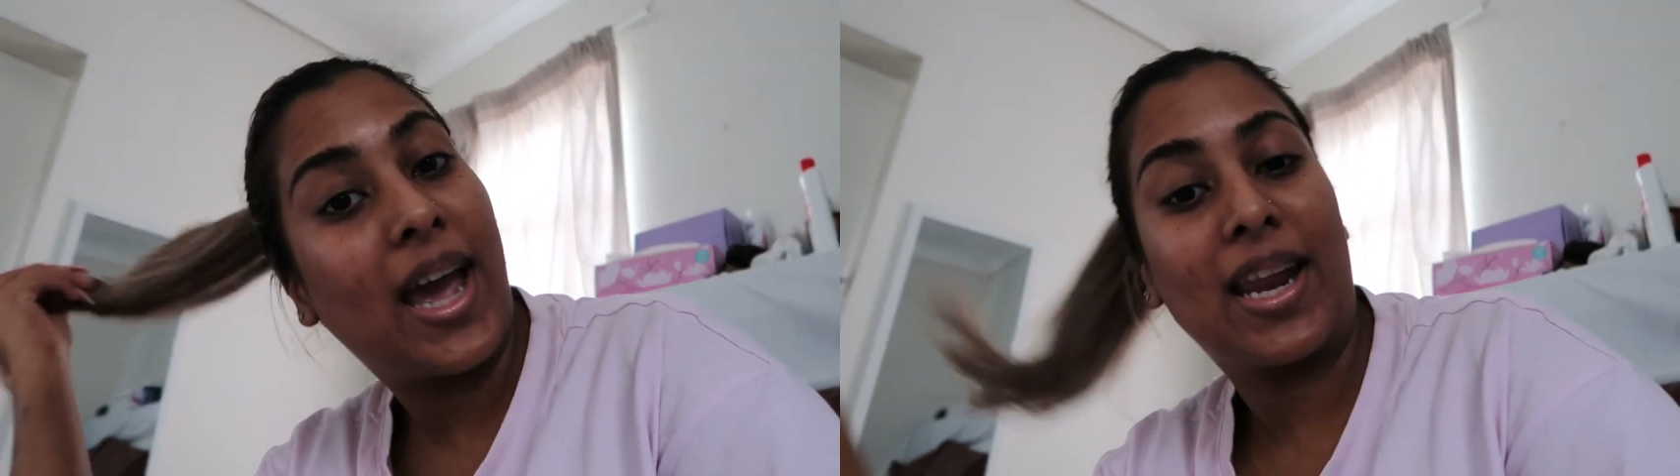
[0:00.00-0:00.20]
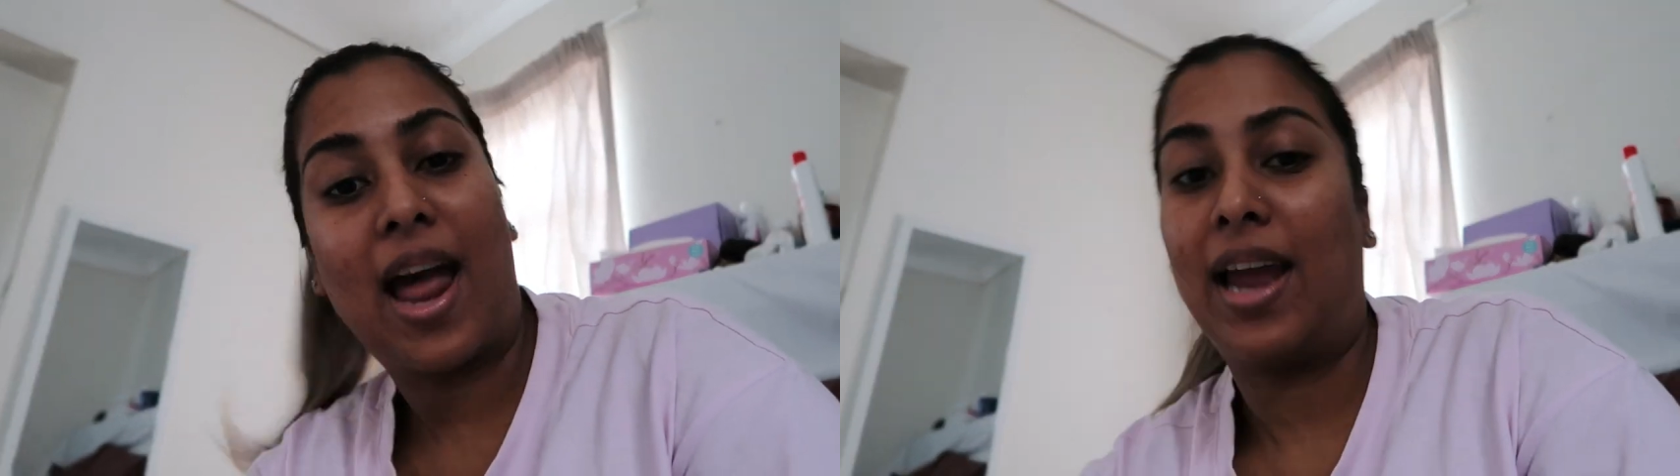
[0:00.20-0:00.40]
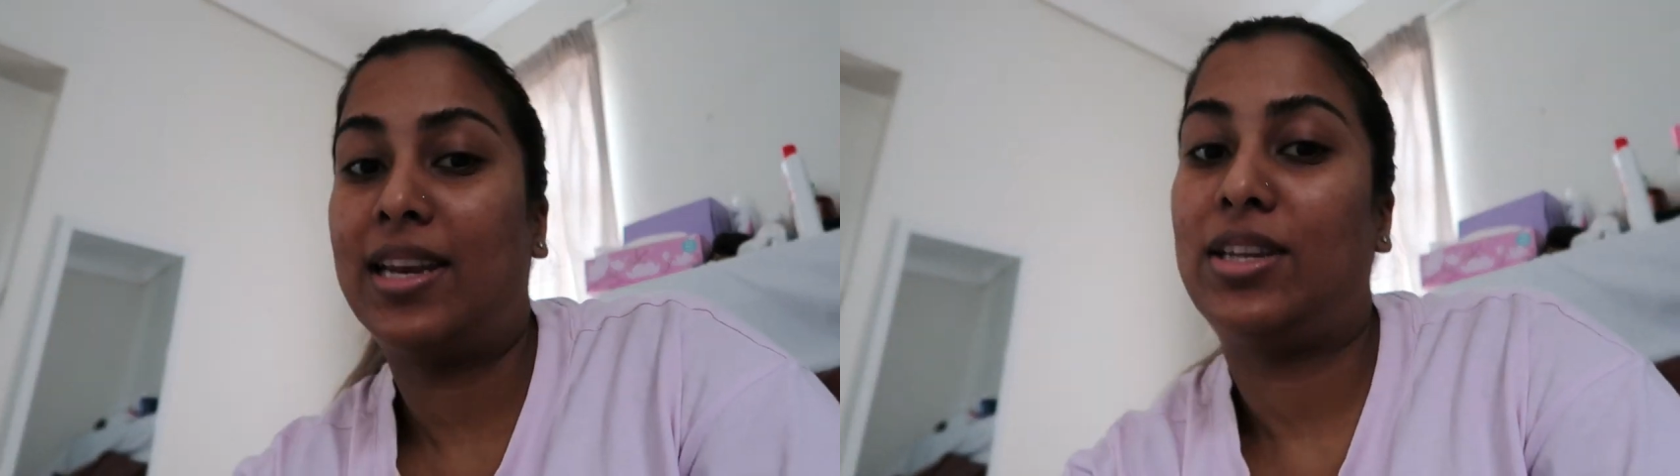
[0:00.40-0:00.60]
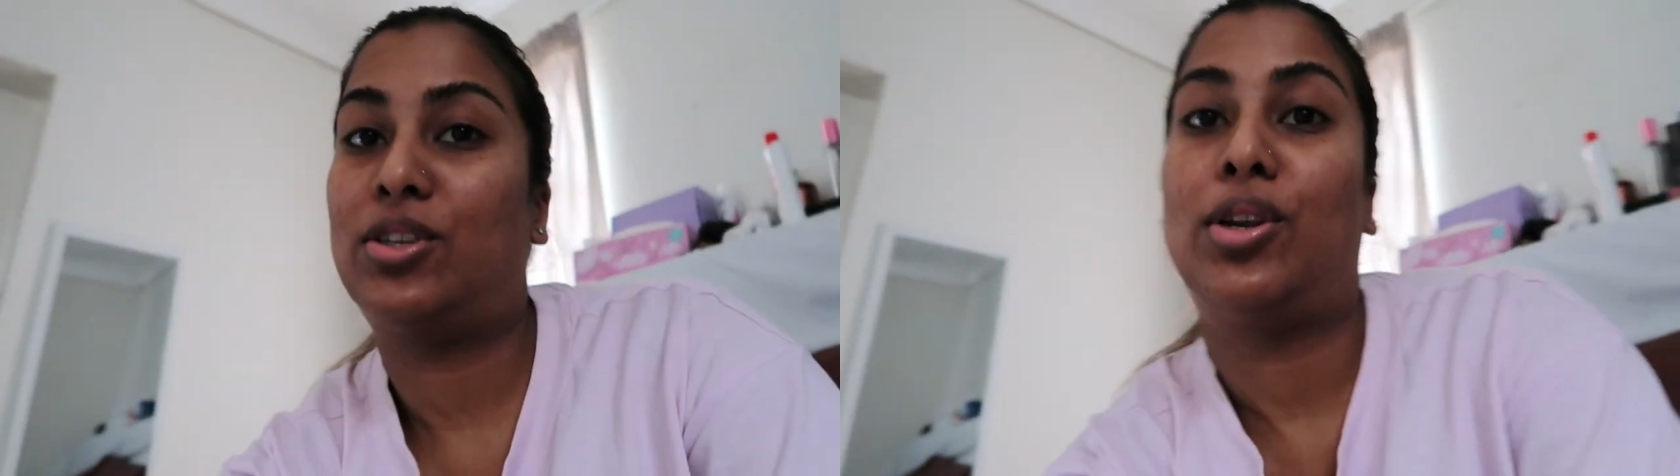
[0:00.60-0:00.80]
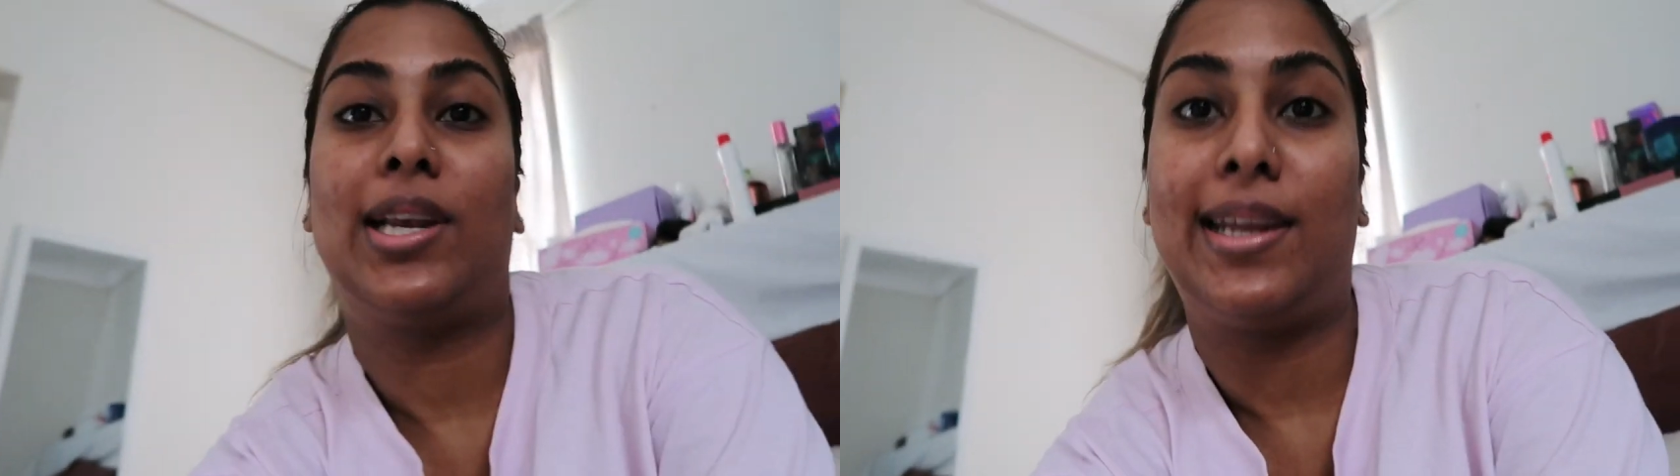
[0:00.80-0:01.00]
and i need
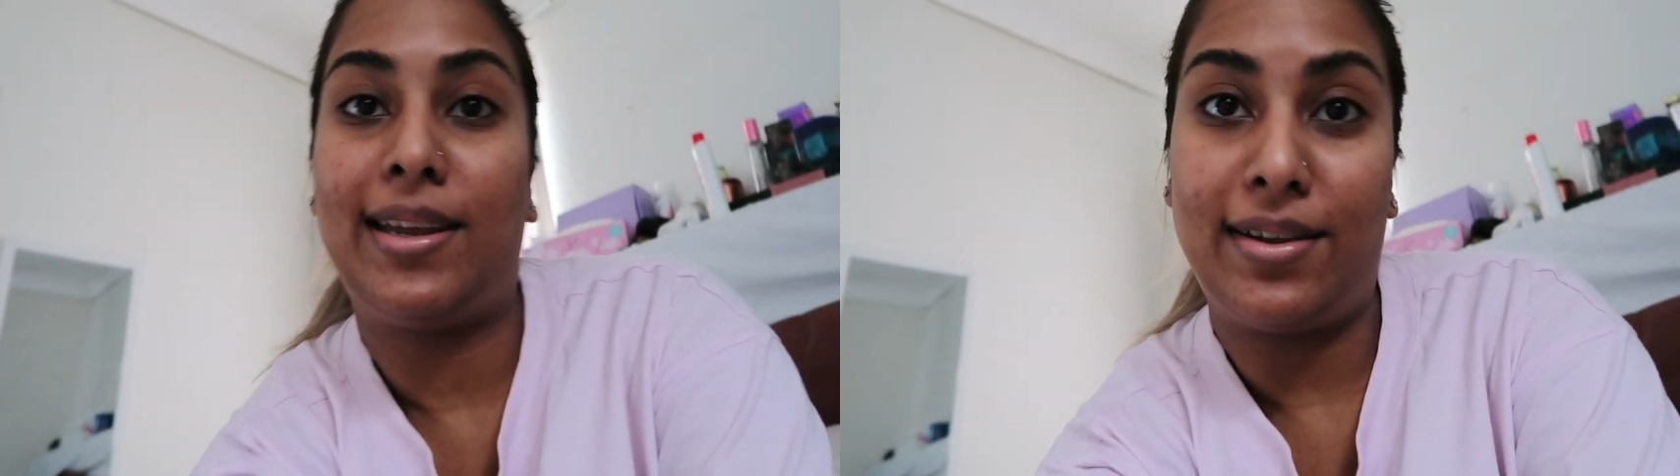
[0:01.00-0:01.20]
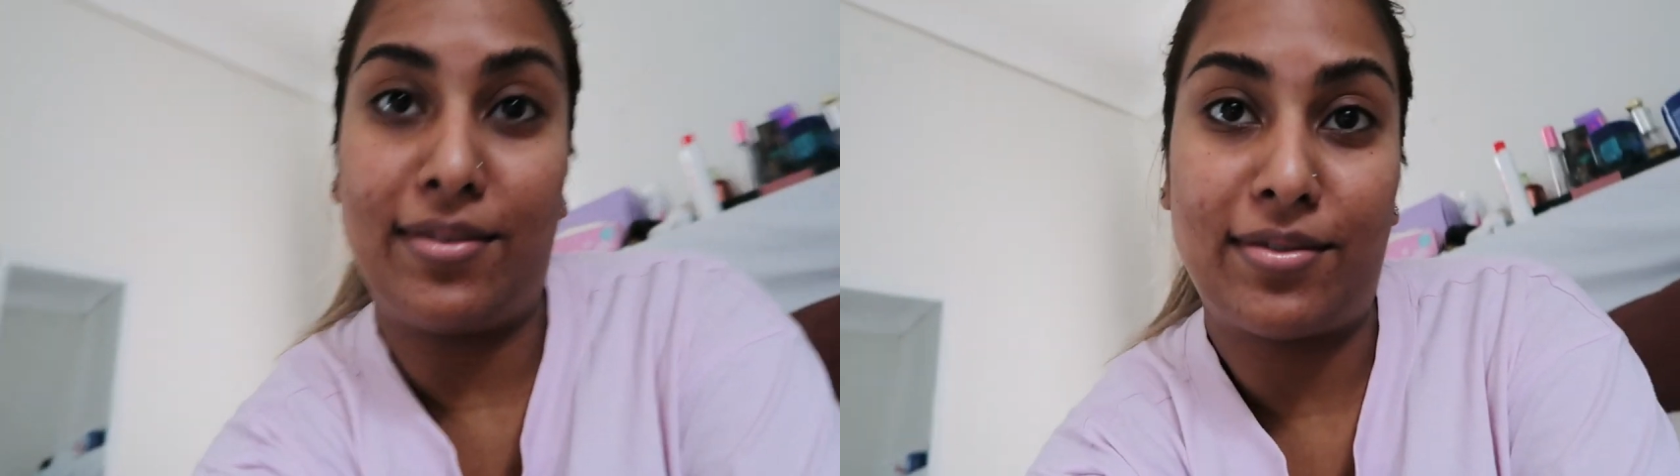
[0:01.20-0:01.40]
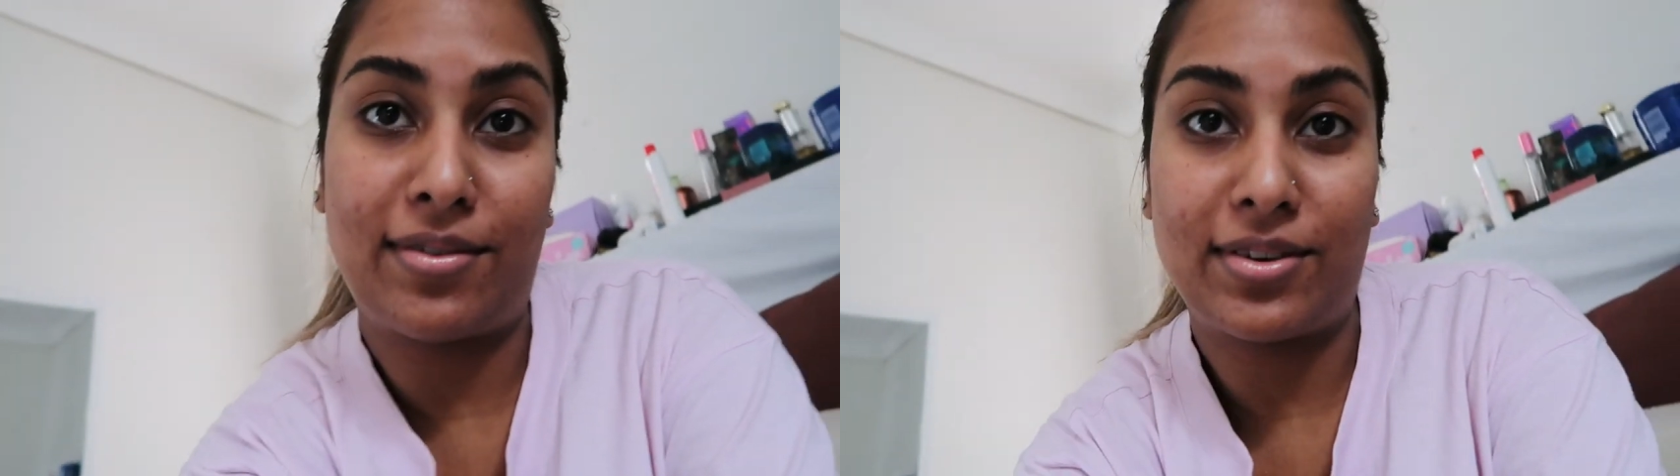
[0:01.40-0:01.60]
to leave